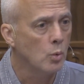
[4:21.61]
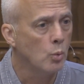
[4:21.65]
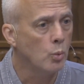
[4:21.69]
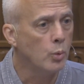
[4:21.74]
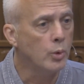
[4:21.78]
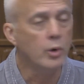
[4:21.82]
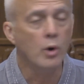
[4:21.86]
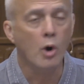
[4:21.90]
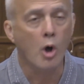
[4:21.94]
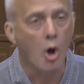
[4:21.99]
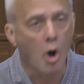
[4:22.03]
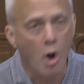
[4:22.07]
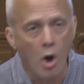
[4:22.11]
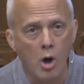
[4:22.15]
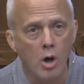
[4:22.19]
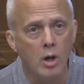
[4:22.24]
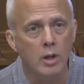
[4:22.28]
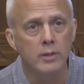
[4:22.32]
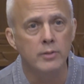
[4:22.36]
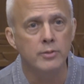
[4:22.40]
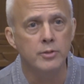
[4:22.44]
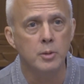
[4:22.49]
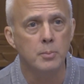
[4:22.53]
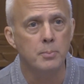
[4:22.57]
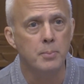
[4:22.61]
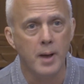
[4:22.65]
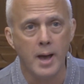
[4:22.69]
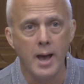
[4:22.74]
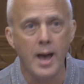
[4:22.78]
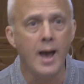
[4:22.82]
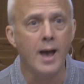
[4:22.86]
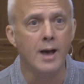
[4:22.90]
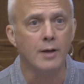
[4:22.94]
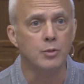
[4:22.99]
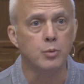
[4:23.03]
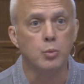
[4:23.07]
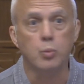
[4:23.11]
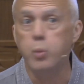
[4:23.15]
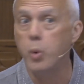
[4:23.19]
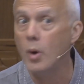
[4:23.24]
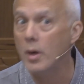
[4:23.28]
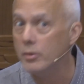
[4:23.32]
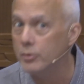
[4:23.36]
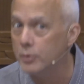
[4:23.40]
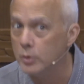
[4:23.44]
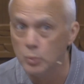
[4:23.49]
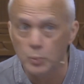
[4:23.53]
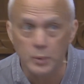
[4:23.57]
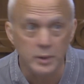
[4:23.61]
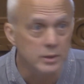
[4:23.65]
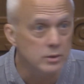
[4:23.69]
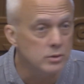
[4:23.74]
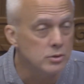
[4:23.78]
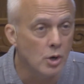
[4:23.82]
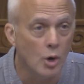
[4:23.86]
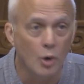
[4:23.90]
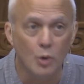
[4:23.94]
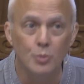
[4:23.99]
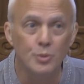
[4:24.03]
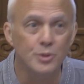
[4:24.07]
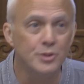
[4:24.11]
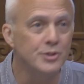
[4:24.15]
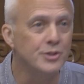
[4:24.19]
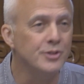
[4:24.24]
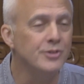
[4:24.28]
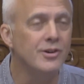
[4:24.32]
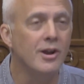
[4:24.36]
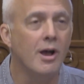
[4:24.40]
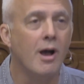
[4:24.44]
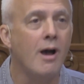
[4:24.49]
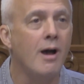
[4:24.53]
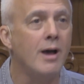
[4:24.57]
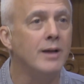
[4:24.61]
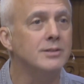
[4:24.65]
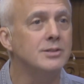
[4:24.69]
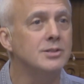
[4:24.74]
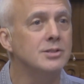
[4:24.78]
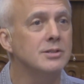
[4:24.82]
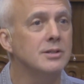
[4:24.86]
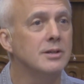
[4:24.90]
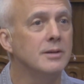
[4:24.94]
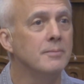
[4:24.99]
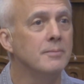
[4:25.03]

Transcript: We're on the path, whether we know it or not.